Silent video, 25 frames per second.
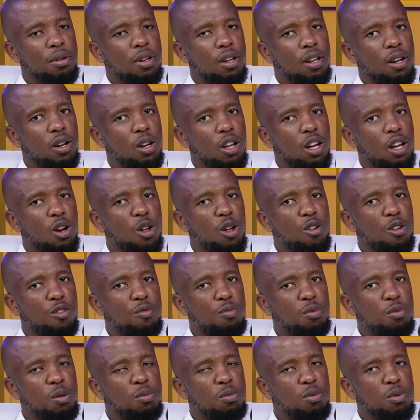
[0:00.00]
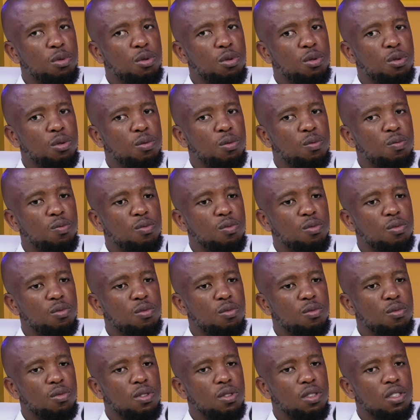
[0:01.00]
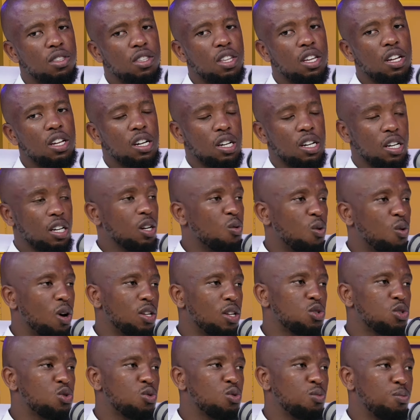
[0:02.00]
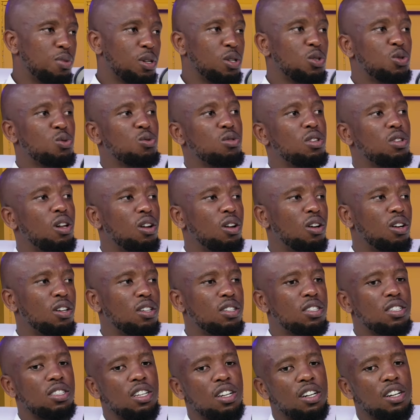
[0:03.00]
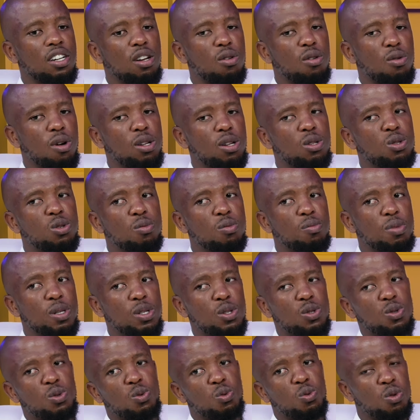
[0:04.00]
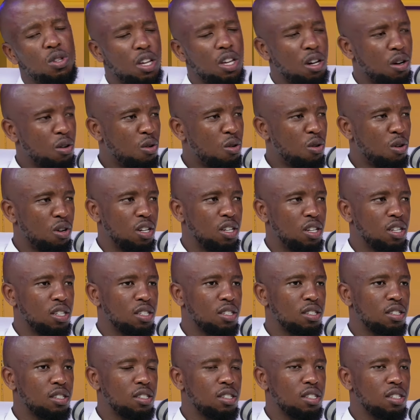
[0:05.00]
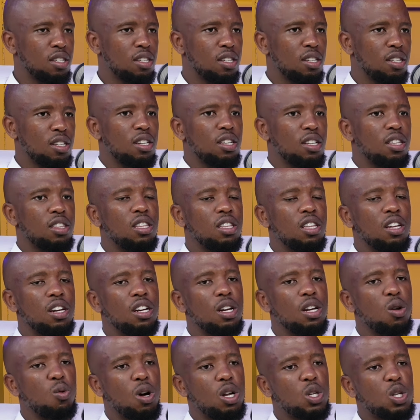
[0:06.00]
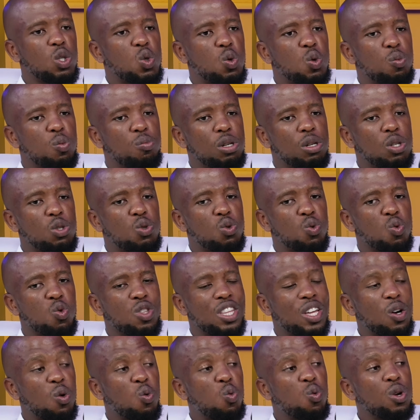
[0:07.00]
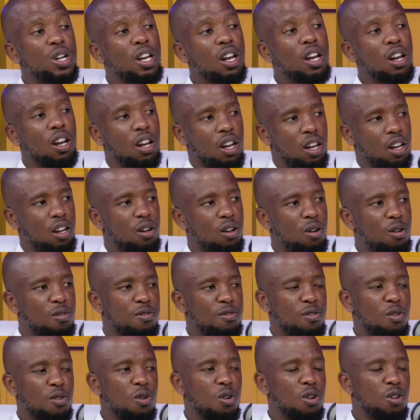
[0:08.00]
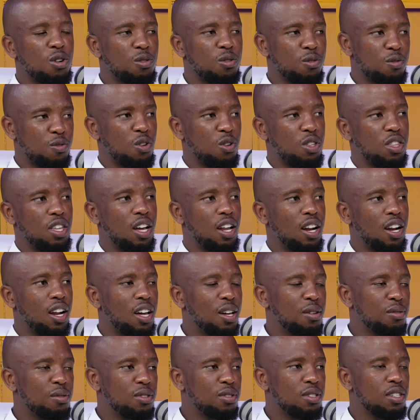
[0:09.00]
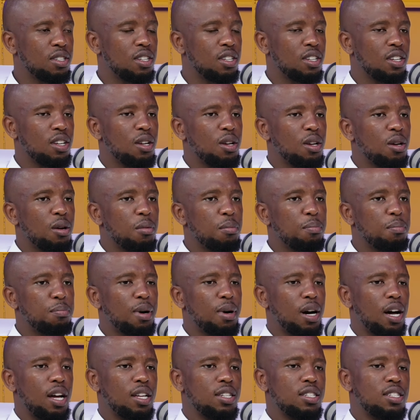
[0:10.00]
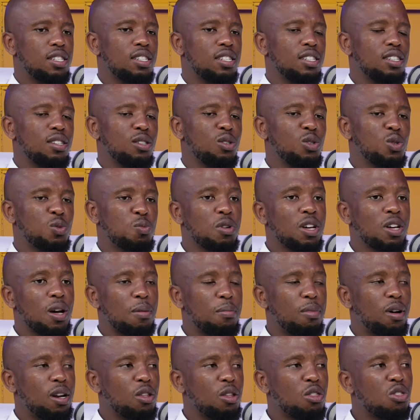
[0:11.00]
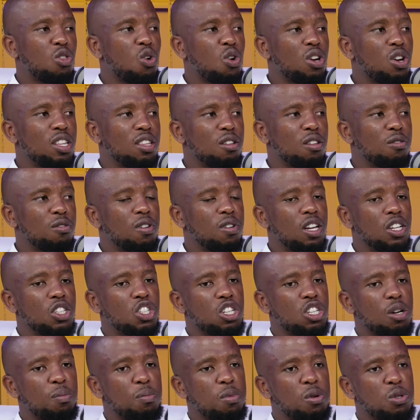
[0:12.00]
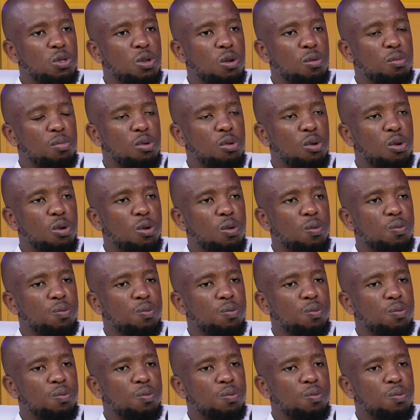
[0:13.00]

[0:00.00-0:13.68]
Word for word: a lot of people they really want to pursue the Lord. They really mm. want to pursue their mm. callings. They really want to pursue the will of God for their lives. Mm. But you speak about a thorn in the flesh. Apostle Paul